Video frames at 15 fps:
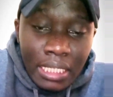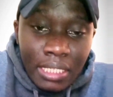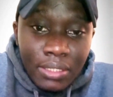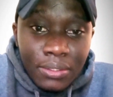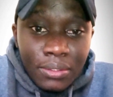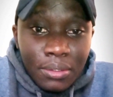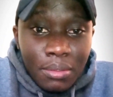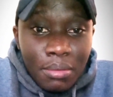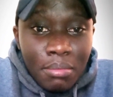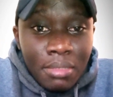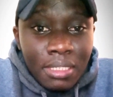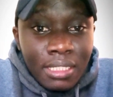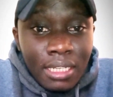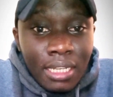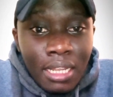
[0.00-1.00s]
So
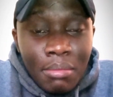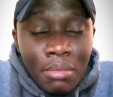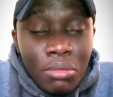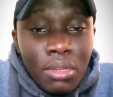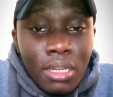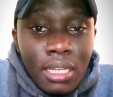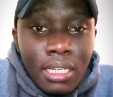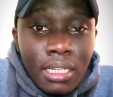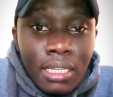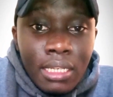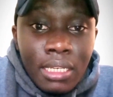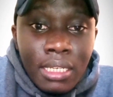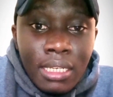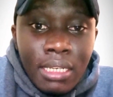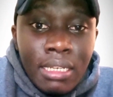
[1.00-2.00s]
Mr. Kamau
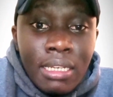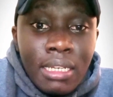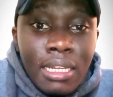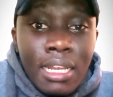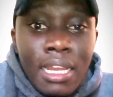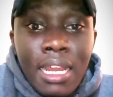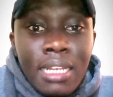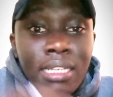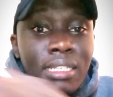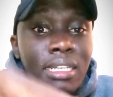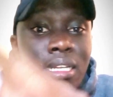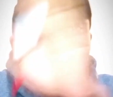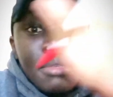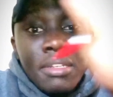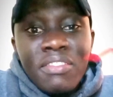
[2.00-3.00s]
had
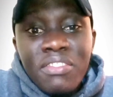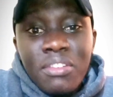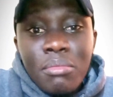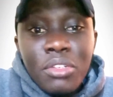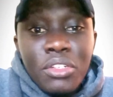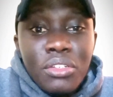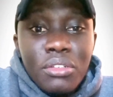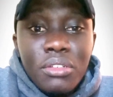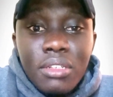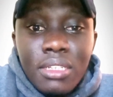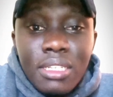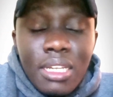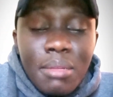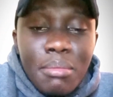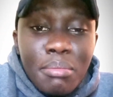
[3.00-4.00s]
some information,
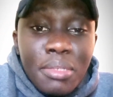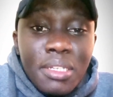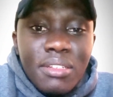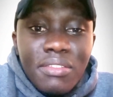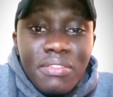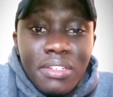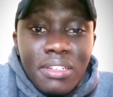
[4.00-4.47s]
some piece of